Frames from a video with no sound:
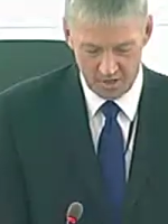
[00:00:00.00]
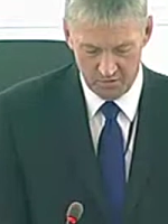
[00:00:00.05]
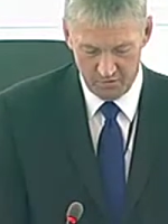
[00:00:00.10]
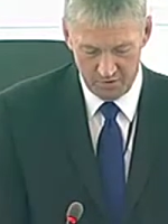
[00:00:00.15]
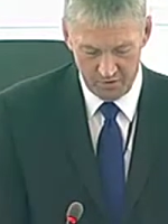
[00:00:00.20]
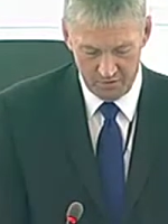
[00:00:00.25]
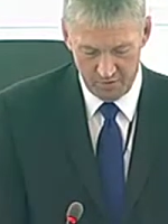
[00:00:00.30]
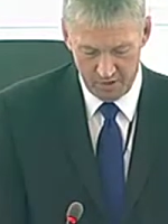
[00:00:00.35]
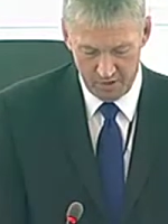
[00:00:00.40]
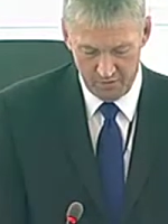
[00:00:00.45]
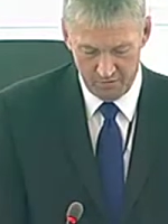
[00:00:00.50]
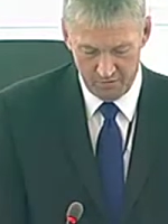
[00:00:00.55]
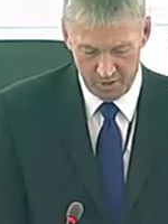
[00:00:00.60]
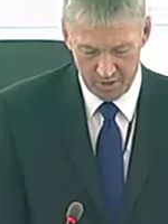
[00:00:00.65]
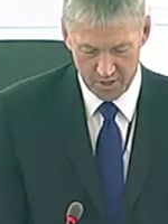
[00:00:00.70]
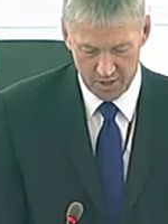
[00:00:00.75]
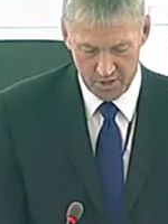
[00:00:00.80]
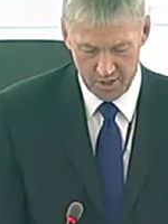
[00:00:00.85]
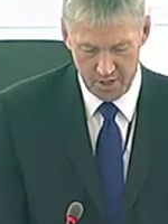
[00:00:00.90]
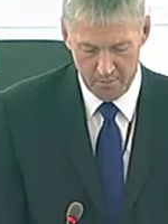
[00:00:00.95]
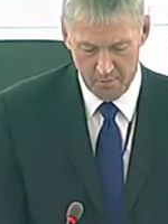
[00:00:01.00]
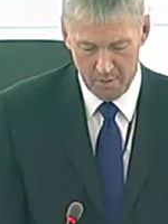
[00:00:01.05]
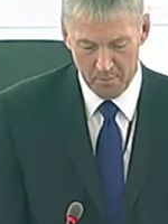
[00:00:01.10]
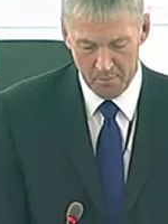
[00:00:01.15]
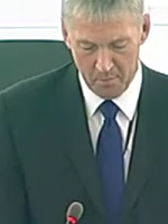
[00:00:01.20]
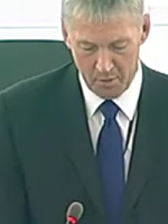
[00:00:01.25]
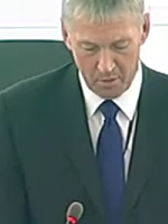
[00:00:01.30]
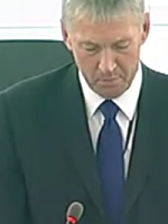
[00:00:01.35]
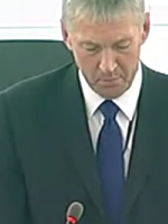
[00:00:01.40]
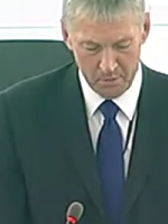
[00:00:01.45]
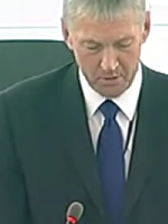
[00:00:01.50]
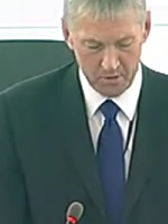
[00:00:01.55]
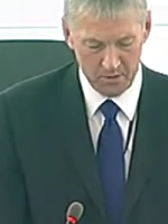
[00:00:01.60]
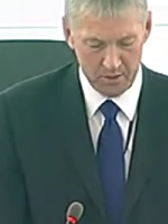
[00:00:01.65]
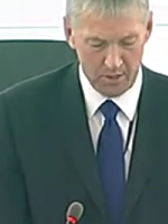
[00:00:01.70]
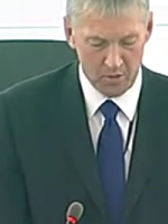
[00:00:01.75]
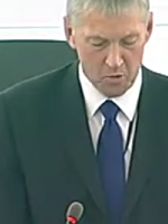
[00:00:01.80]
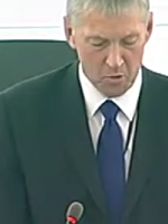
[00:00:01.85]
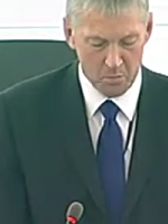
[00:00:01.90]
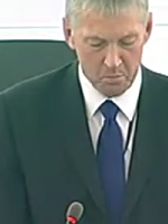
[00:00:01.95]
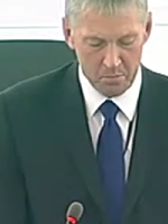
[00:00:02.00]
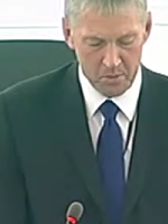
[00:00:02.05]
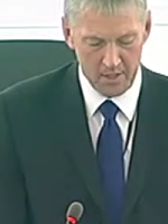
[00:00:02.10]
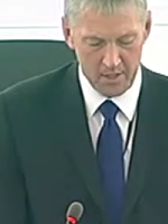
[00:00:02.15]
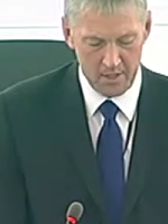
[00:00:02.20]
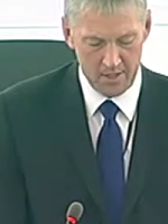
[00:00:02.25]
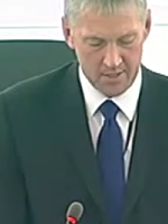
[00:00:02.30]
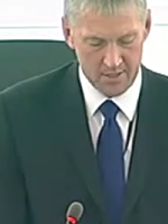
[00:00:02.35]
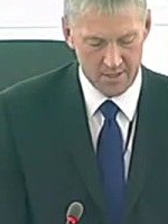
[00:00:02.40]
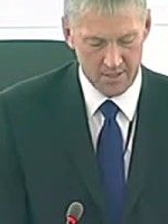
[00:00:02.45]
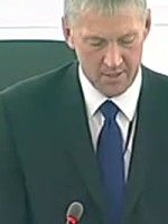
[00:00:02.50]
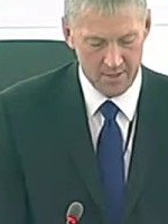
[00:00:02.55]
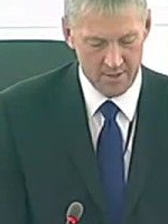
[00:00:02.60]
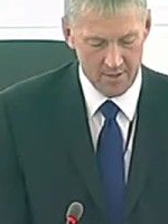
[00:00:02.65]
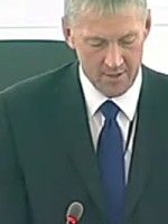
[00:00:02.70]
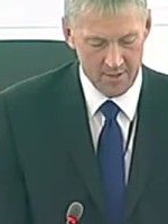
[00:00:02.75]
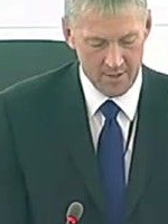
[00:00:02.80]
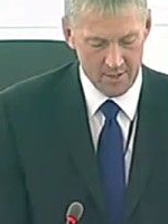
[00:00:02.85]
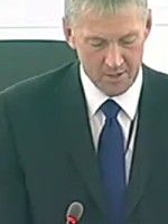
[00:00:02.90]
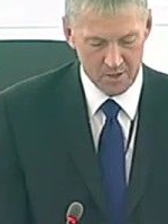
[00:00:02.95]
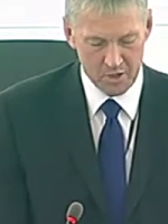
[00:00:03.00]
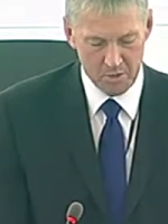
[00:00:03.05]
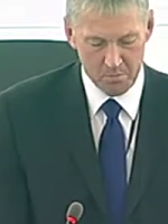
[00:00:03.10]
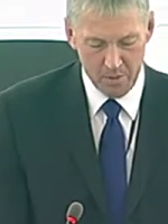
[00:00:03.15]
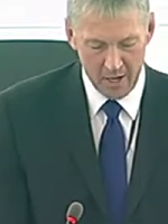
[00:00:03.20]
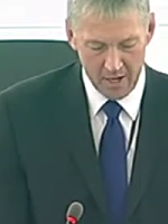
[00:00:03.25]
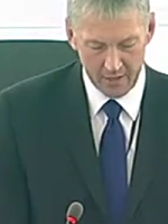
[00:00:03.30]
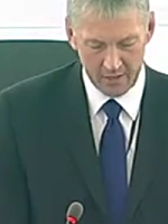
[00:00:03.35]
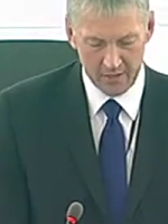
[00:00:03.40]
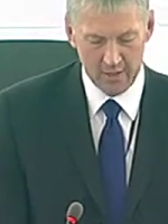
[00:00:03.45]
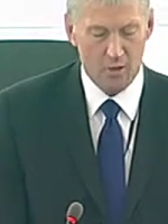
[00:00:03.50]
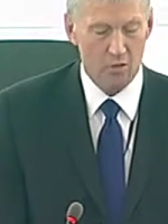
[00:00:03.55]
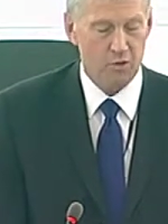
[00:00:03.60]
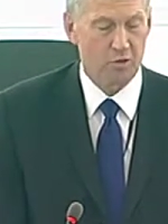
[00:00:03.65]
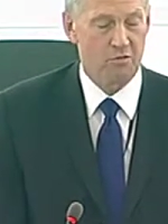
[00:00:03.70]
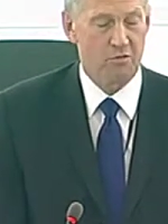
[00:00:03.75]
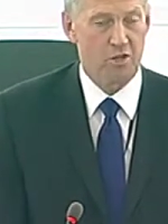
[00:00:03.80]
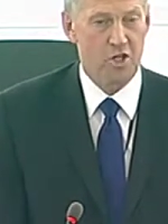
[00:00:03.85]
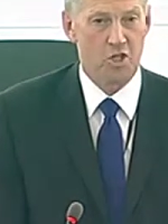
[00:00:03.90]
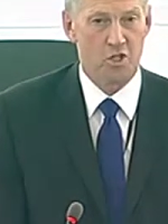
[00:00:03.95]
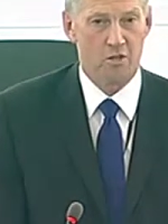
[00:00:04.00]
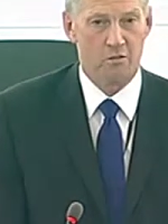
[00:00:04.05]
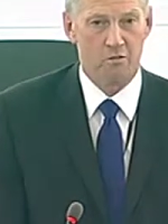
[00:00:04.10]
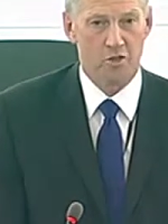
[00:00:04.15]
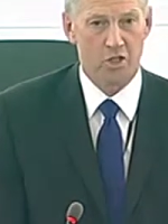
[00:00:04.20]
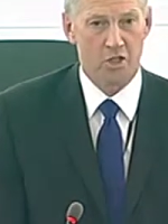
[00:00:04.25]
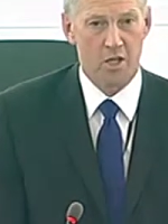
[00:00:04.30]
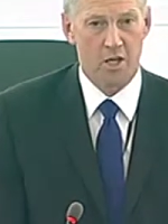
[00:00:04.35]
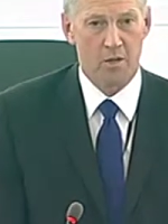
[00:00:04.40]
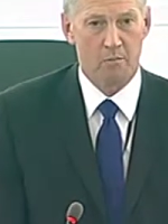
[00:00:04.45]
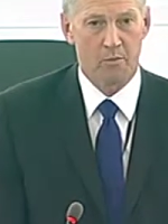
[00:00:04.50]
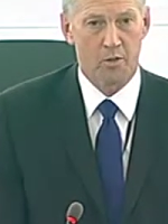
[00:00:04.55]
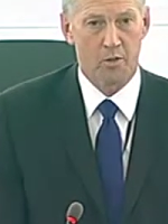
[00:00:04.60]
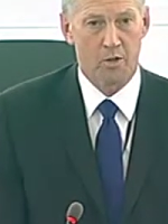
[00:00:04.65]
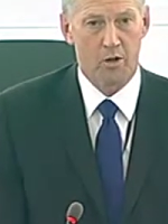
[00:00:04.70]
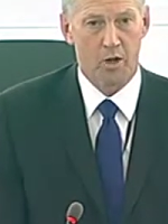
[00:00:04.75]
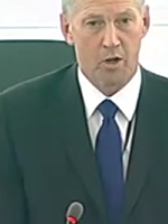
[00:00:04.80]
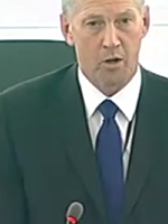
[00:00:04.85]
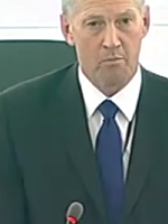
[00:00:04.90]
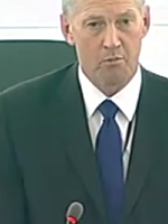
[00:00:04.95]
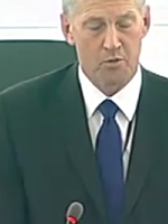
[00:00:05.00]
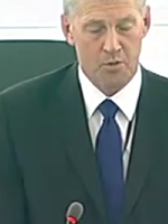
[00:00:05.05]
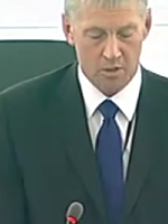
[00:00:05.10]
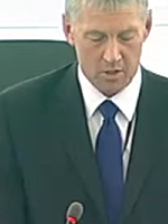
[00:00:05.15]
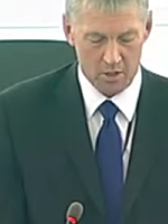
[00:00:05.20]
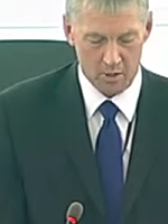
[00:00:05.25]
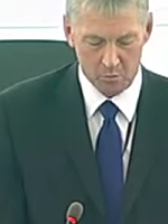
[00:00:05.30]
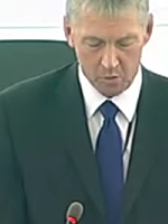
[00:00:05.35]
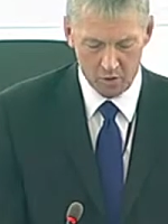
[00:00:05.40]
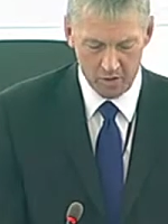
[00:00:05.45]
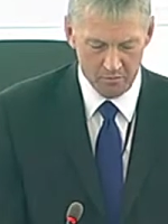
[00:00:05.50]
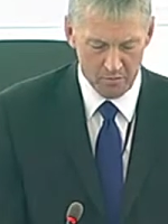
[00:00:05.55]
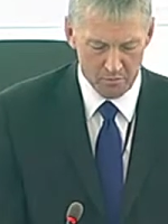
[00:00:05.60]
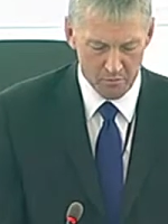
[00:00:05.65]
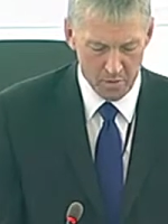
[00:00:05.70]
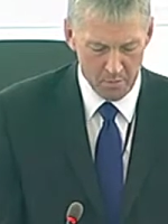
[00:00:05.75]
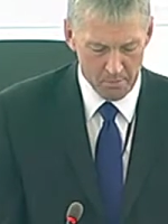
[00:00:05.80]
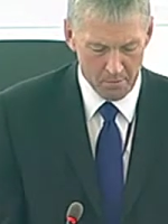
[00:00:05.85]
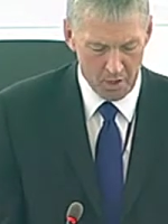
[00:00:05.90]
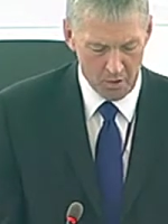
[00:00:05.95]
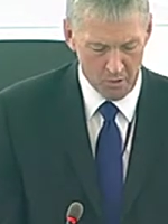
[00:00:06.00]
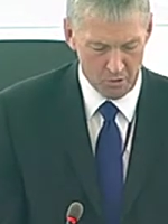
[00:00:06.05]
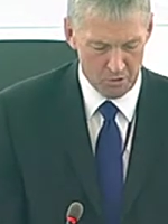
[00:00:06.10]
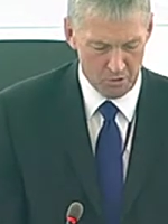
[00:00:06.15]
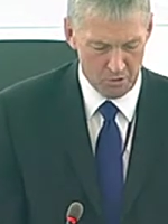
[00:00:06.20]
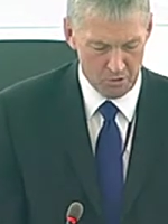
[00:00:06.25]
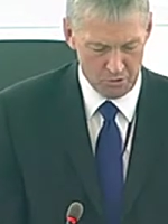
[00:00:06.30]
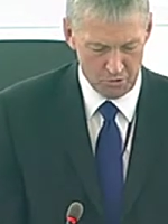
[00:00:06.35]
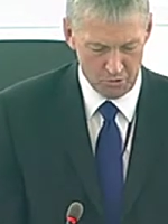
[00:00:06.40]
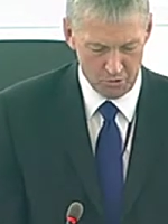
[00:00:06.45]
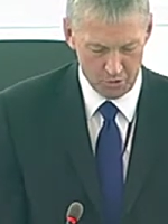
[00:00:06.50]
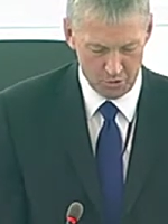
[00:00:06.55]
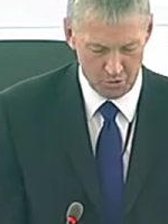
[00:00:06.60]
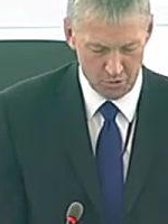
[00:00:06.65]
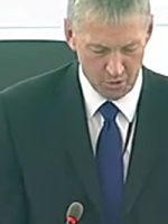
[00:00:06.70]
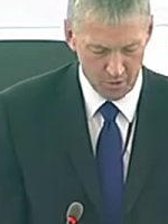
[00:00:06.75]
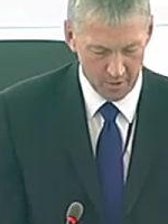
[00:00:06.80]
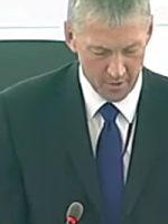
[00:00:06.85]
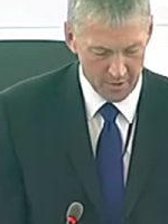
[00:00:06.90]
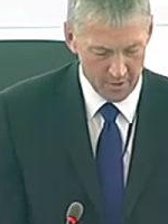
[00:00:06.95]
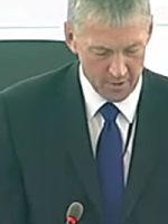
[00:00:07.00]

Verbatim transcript: for the very first time a proper legal base to ban cultivation of GM crops. It will give them the power to do so.